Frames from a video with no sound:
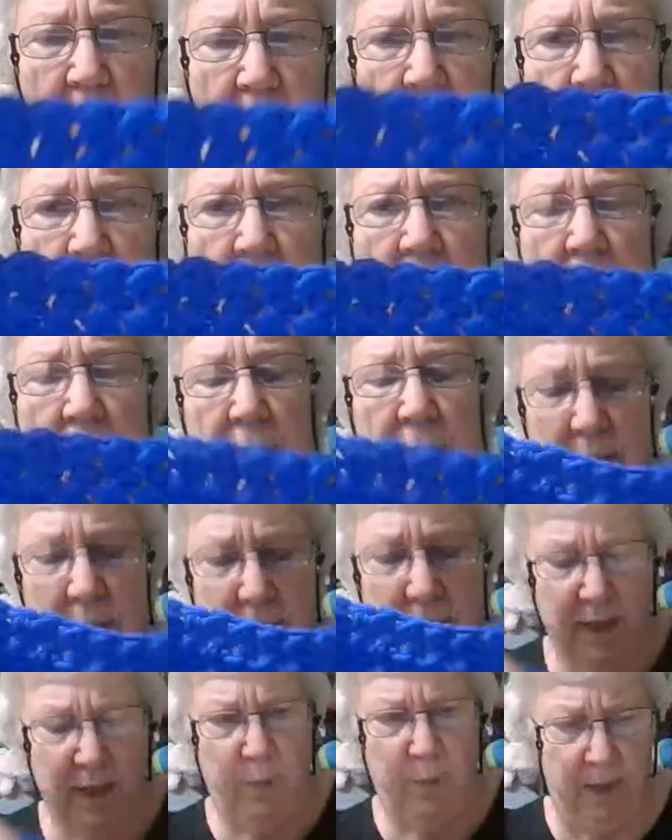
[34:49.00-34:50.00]
And like I
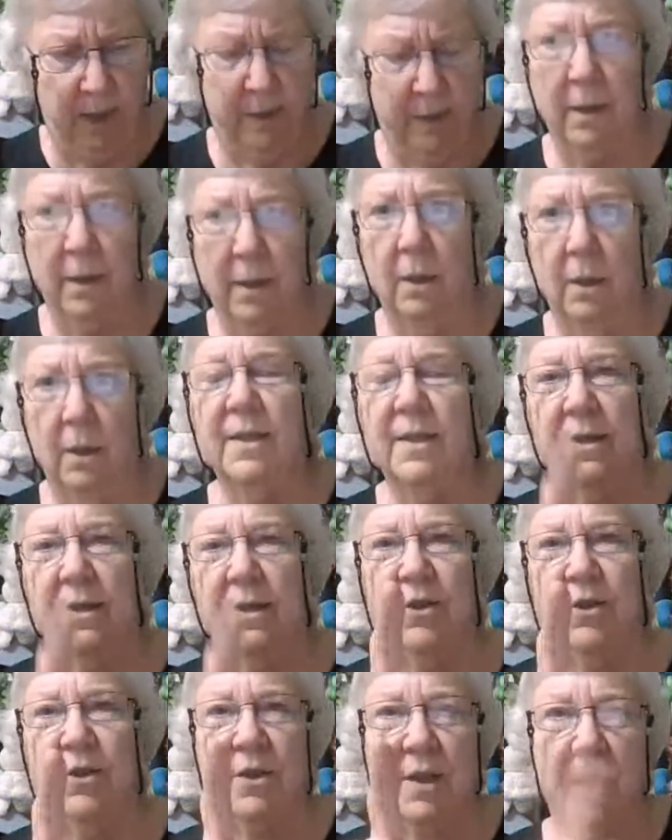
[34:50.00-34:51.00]
said, Pam had done
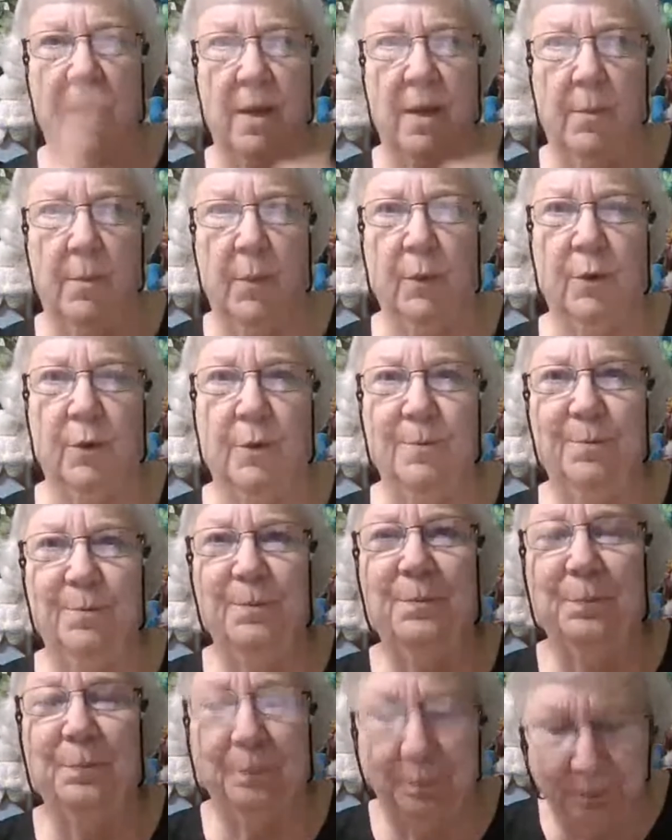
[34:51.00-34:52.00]
a stitch
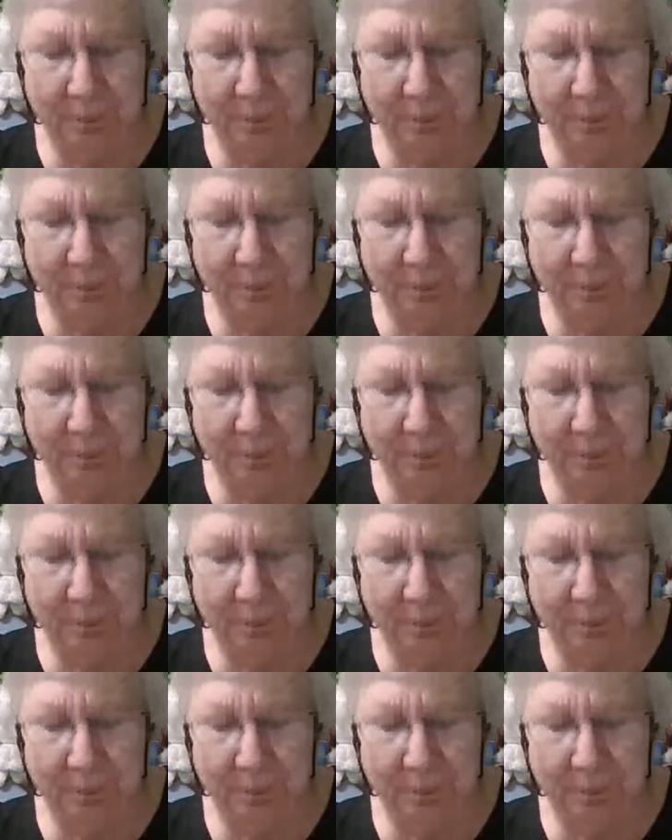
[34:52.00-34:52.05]
sampler.